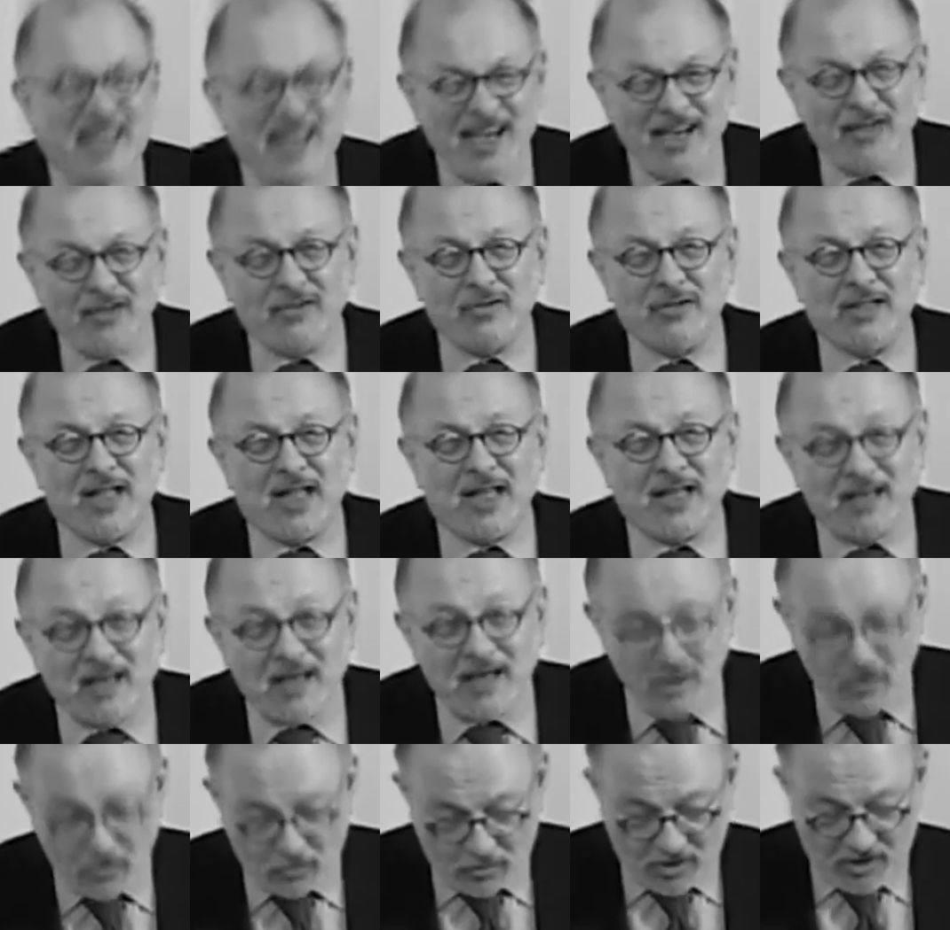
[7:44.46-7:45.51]
kill Lake
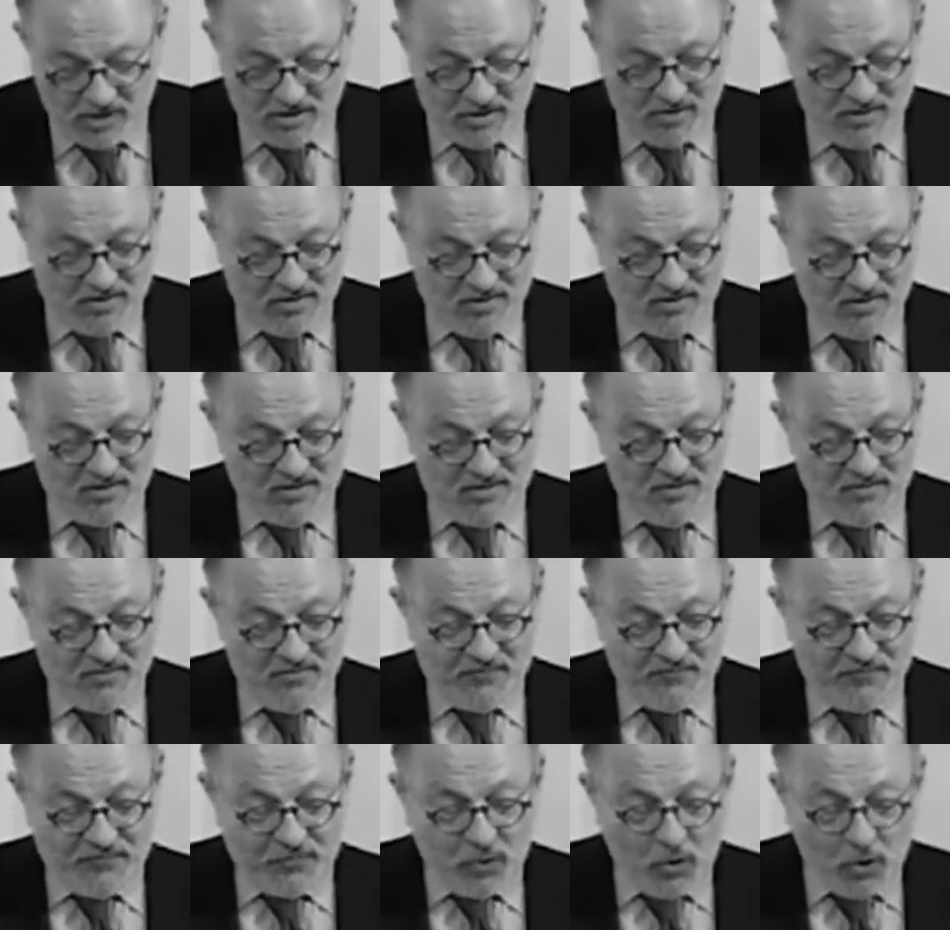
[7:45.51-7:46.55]
Erie
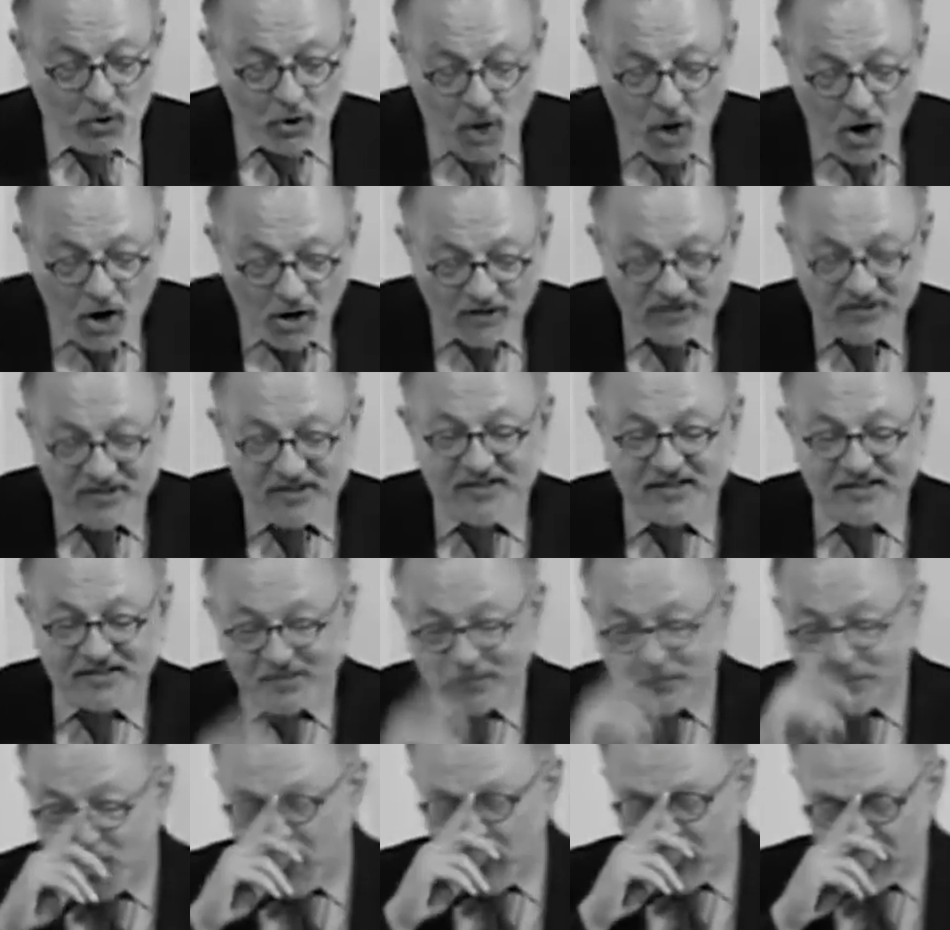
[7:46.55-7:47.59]
or cause the
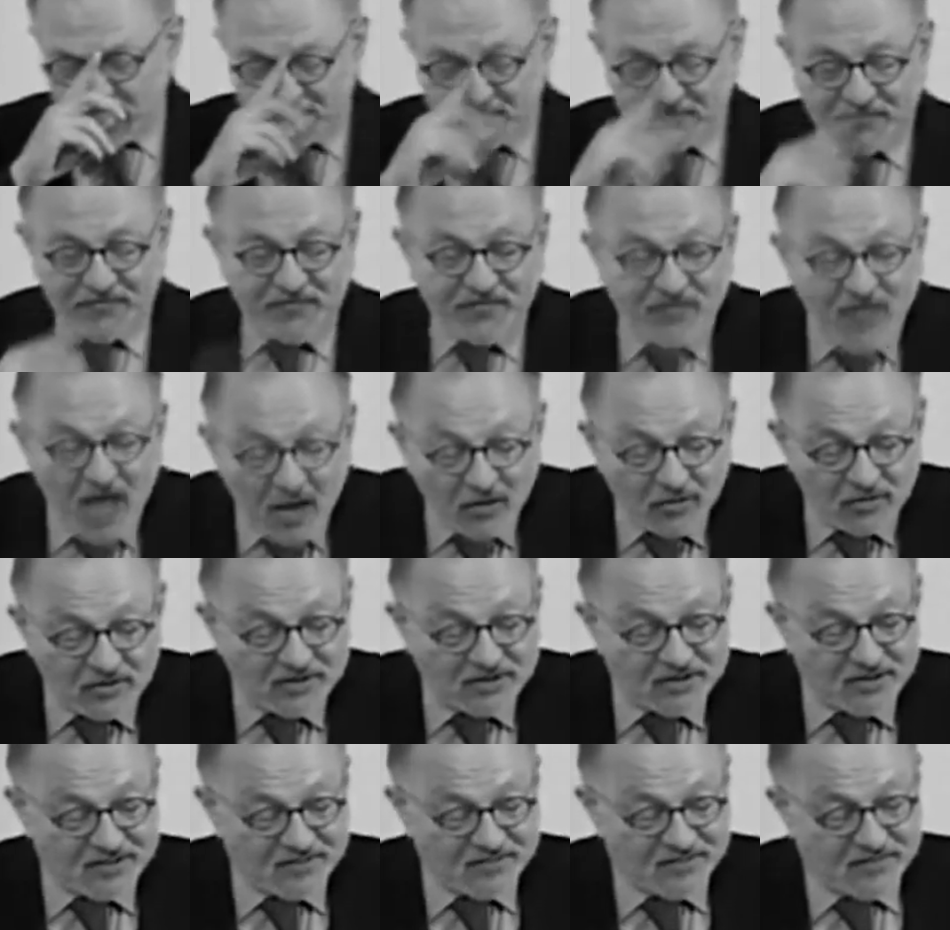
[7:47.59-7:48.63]
disappearance of
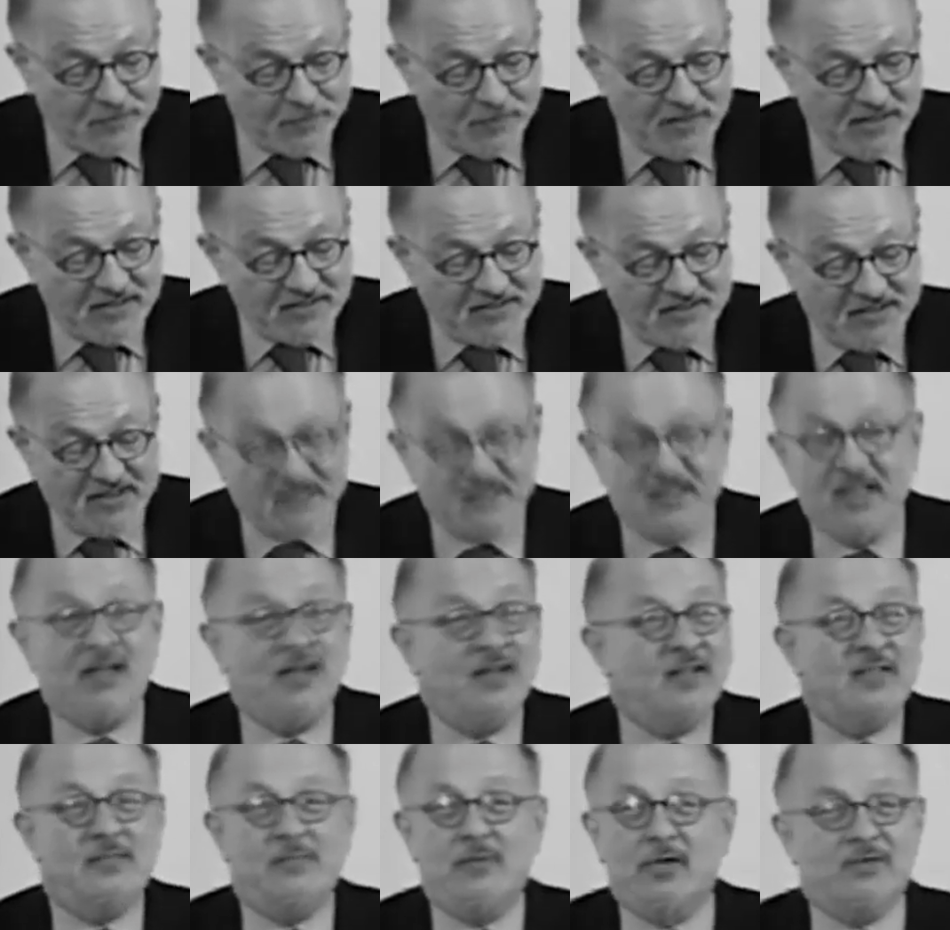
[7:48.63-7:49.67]
thousands of species,
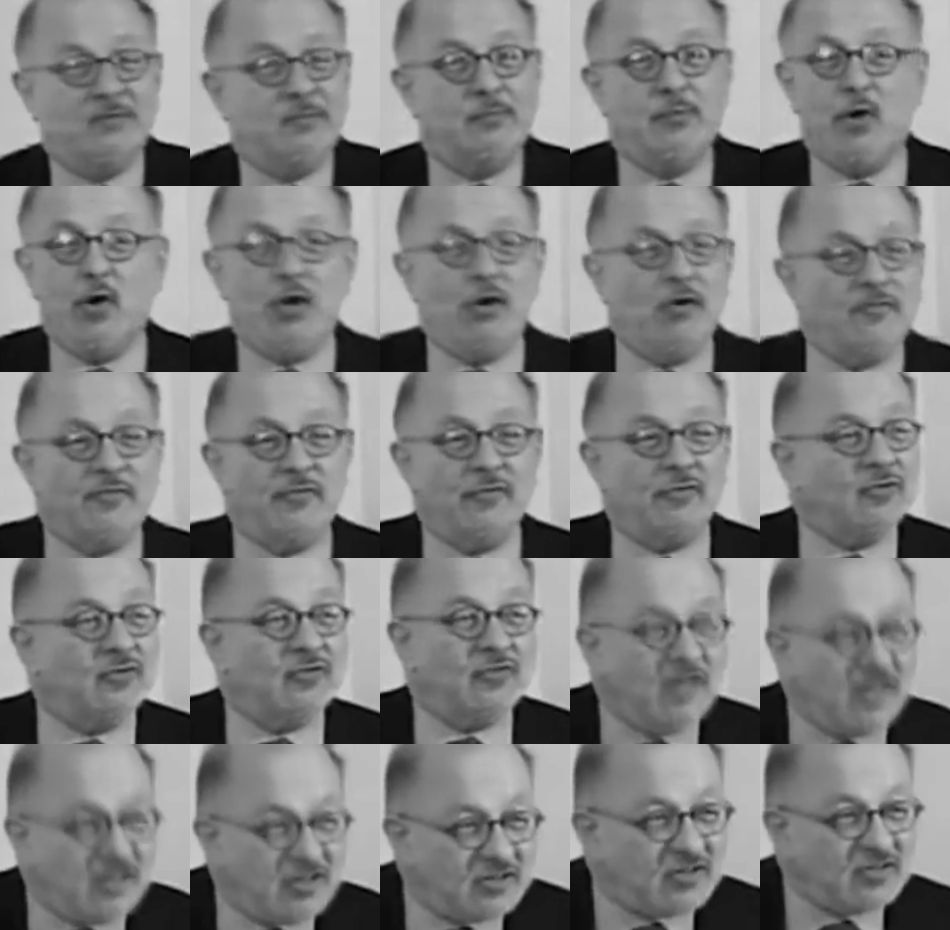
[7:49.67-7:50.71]
the most beautiful
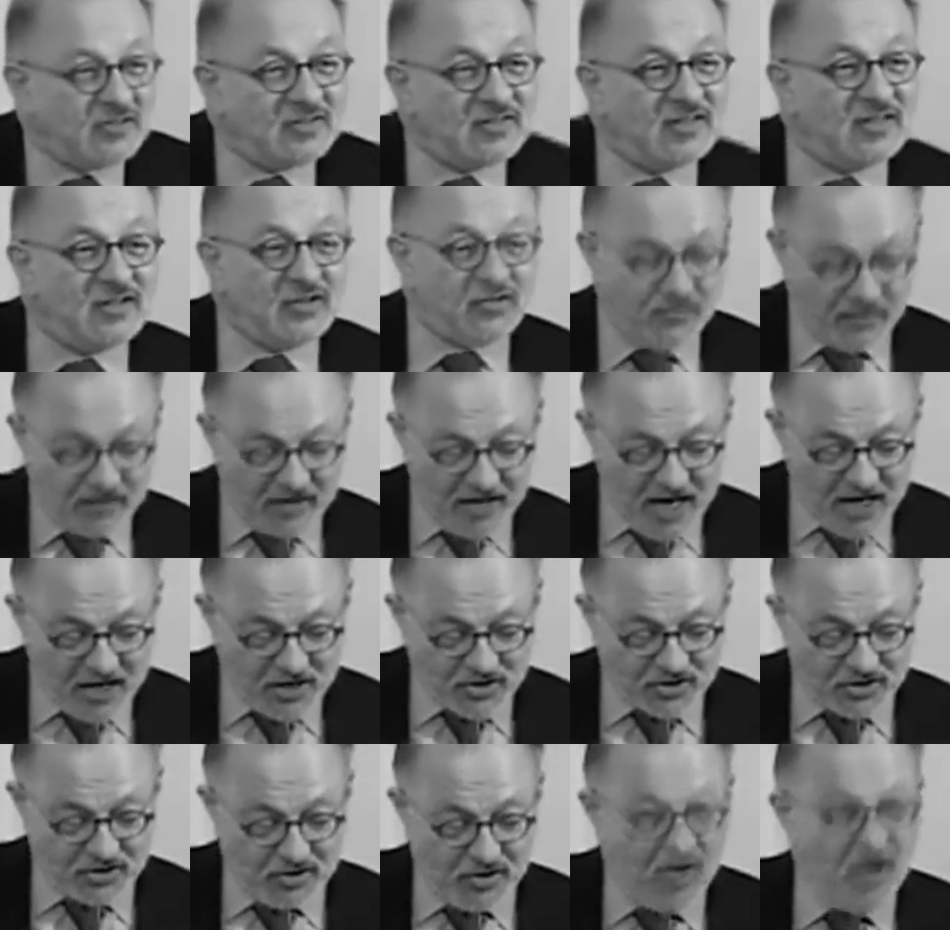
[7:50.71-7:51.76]
creatures in
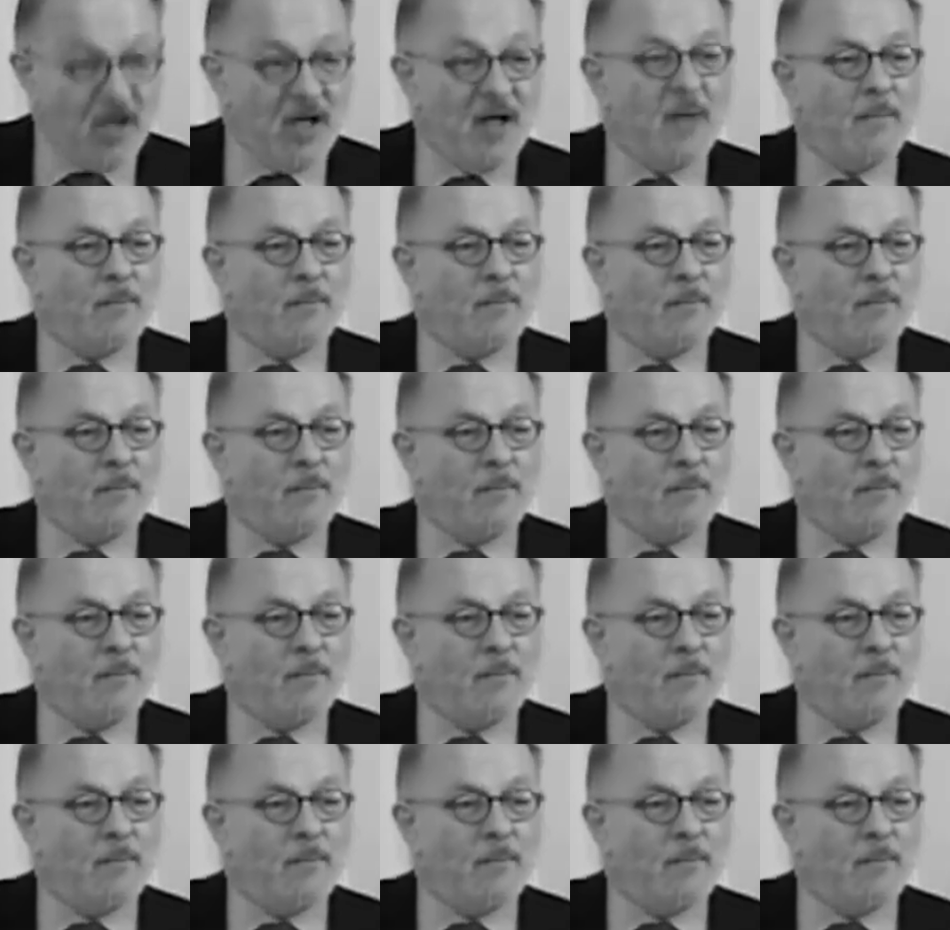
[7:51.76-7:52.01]
creation,